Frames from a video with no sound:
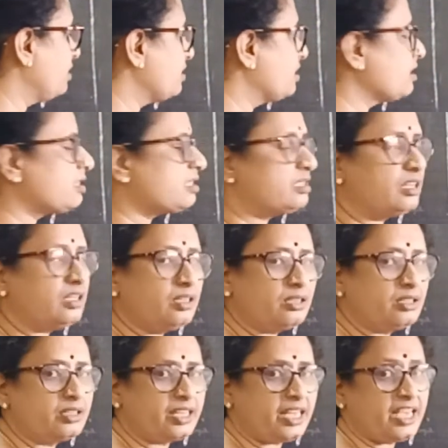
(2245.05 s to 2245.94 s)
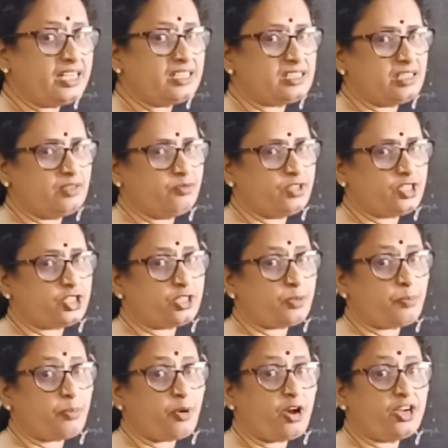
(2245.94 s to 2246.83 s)
This is the case in which
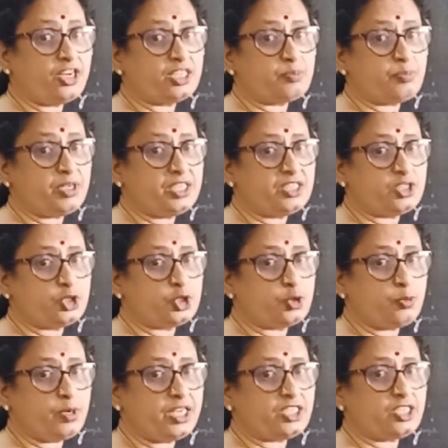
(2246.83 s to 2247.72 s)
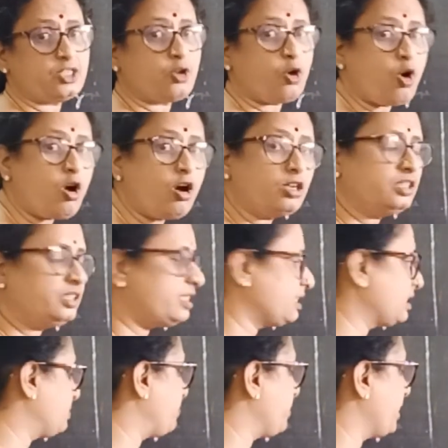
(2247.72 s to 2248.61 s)
the point P is situated on
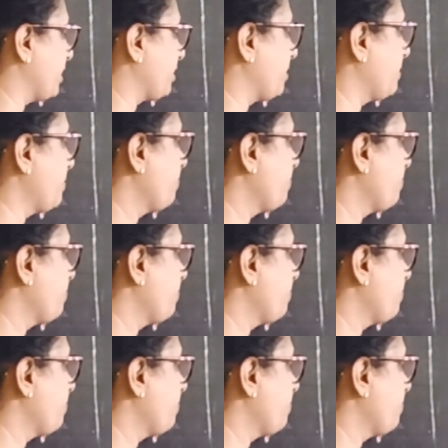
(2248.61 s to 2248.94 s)
the sphere.